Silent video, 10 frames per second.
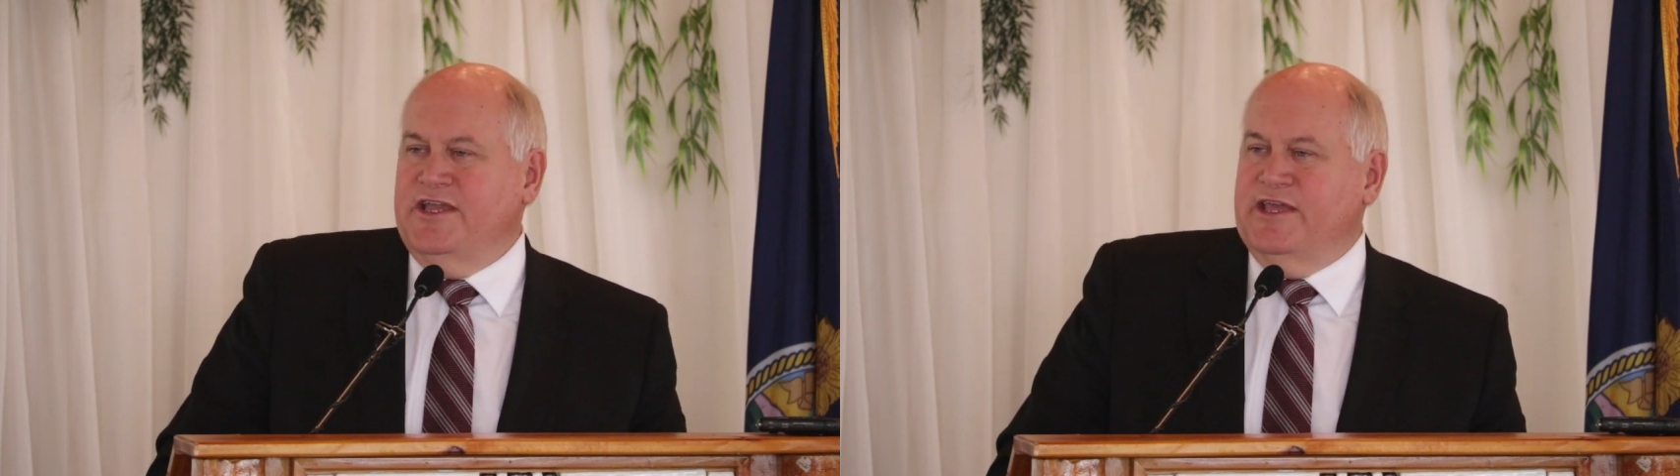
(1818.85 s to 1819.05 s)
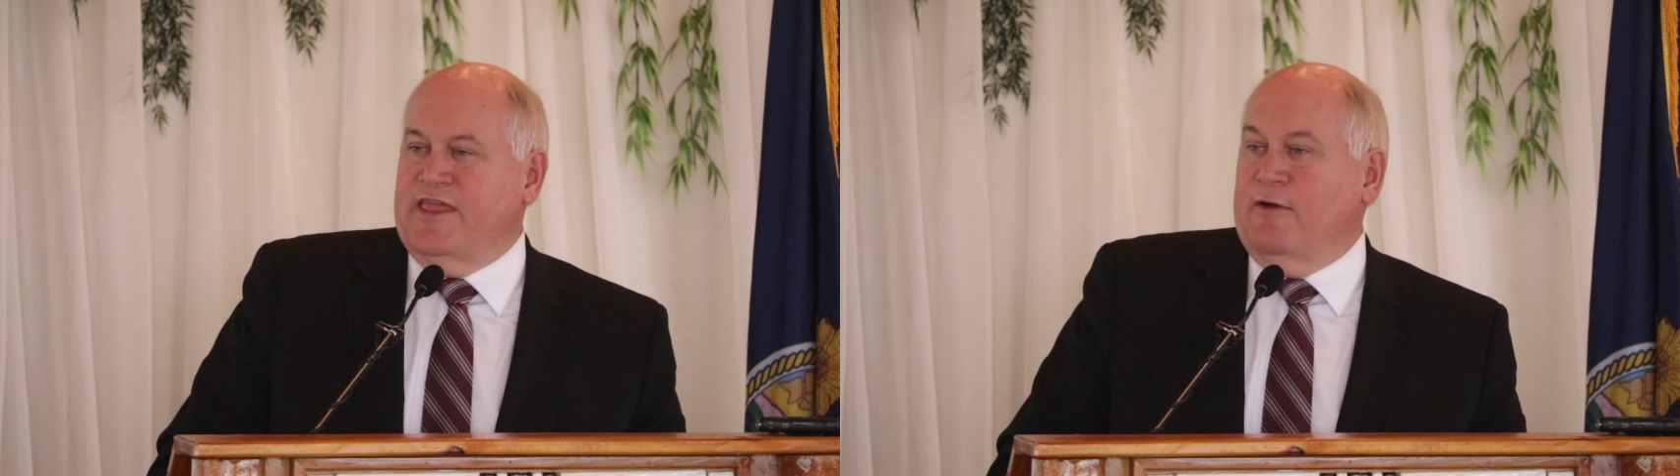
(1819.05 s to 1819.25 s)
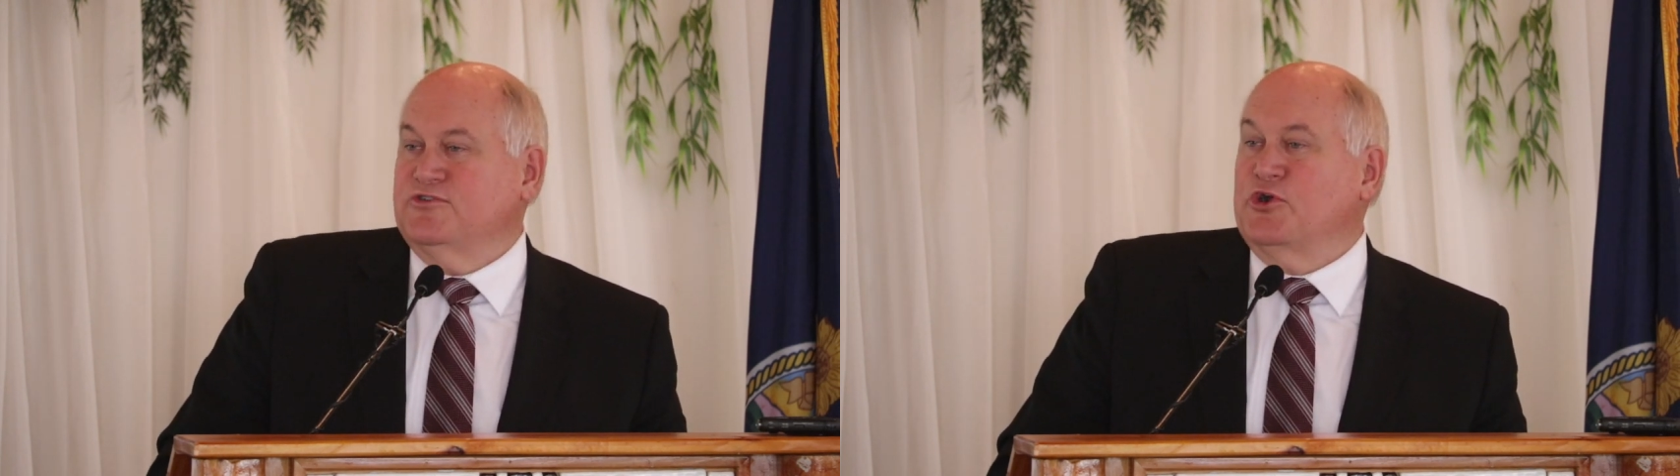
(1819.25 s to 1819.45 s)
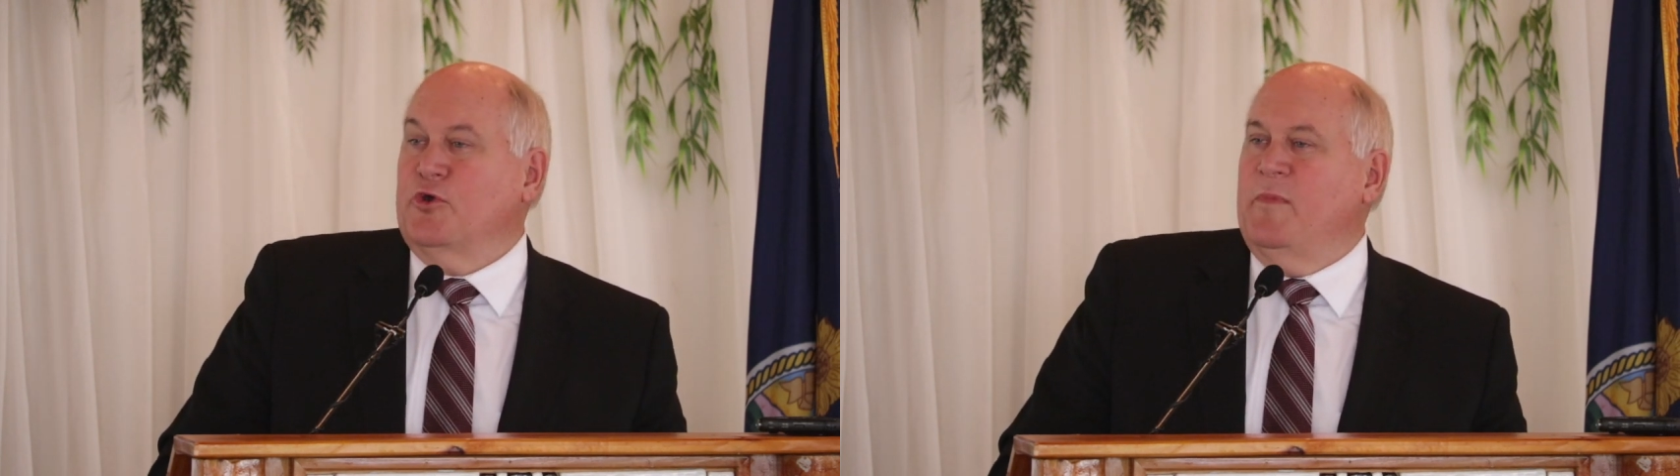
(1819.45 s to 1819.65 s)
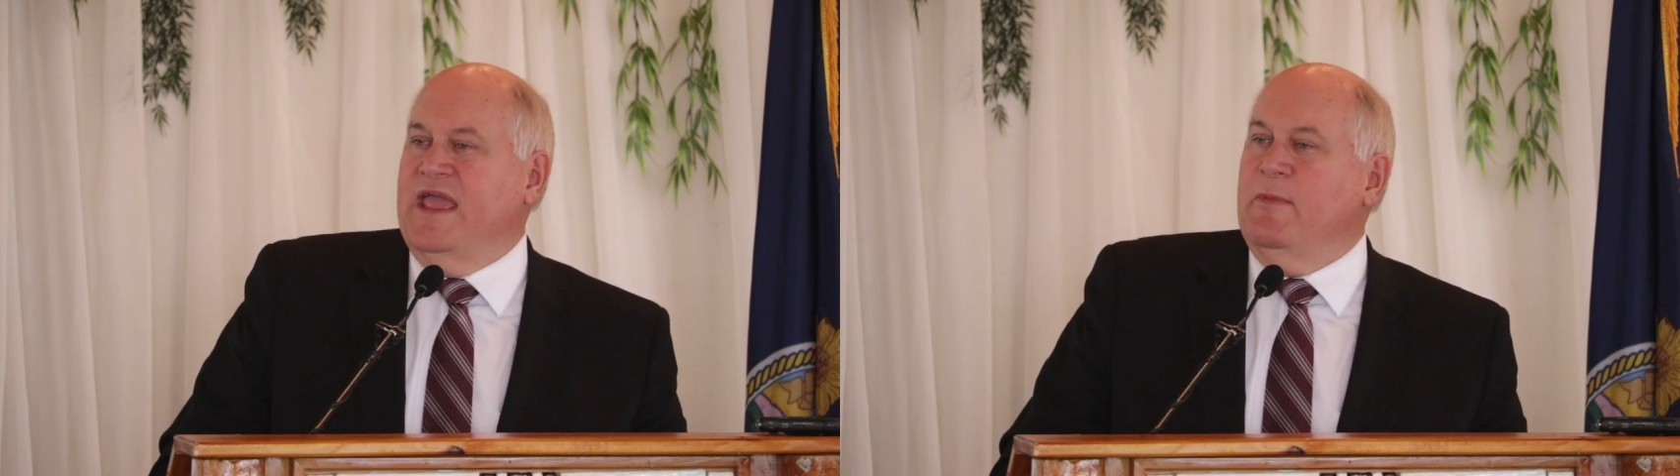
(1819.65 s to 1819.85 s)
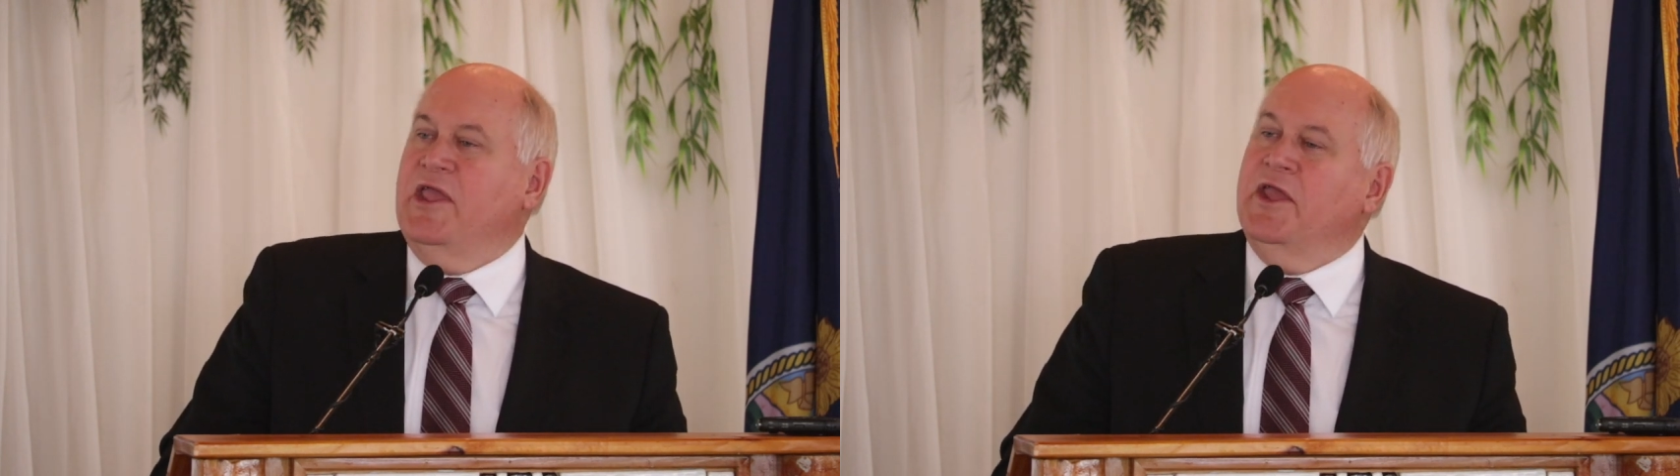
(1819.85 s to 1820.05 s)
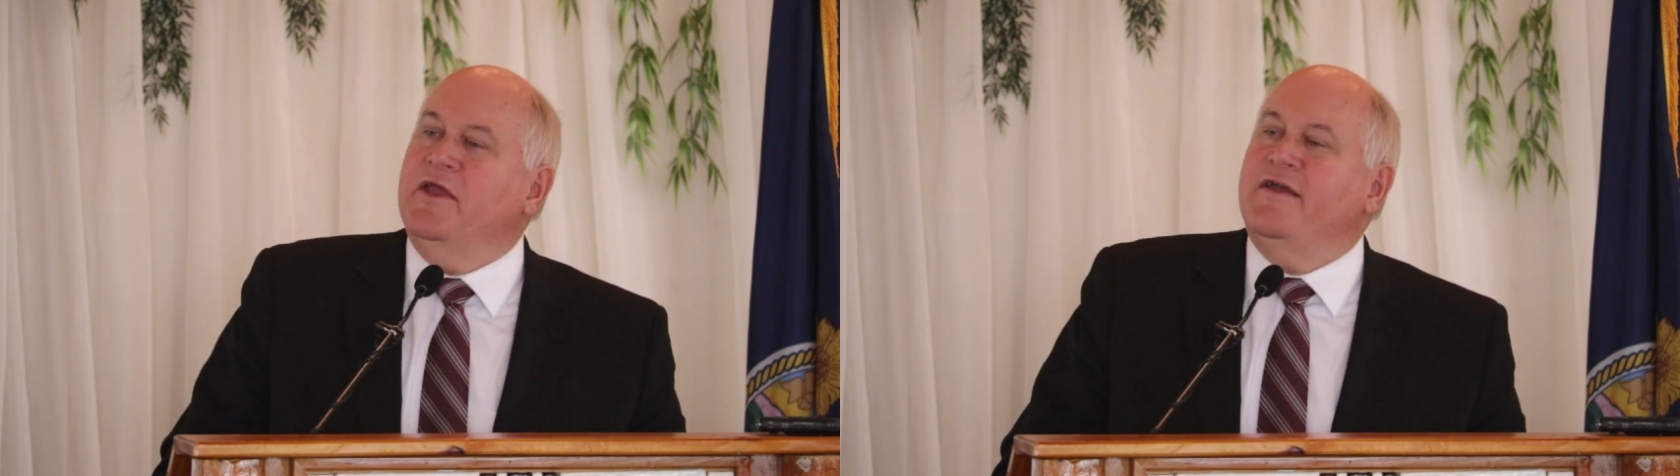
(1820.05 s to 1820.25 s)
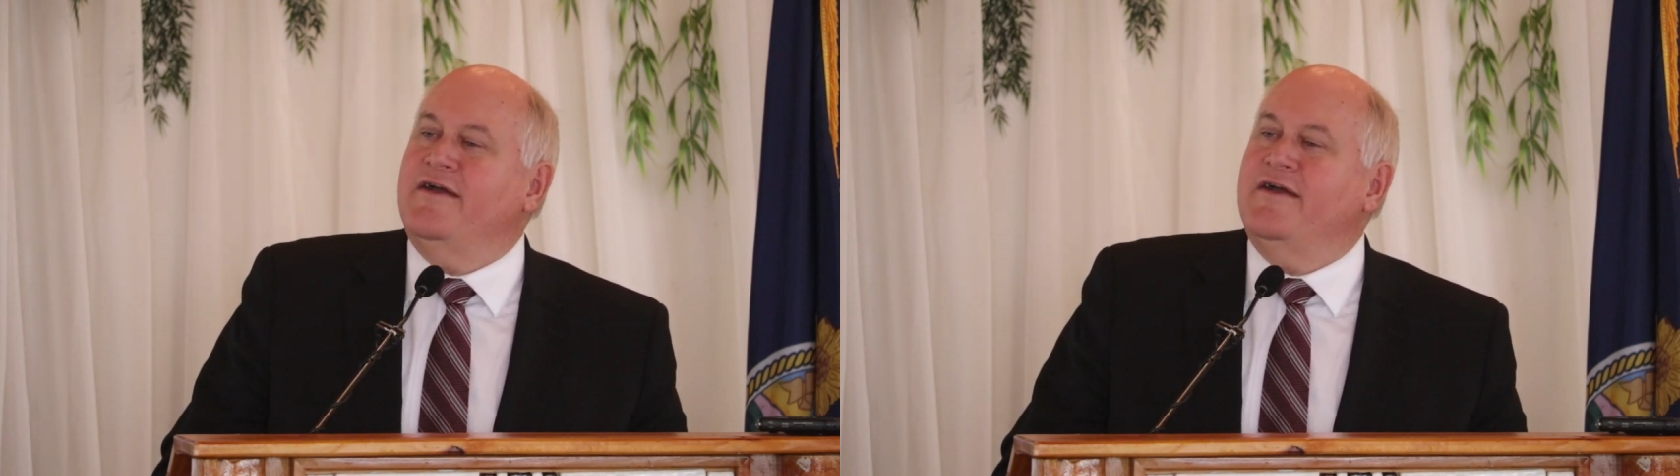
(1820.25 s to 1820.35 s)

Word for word: it, that was her baby,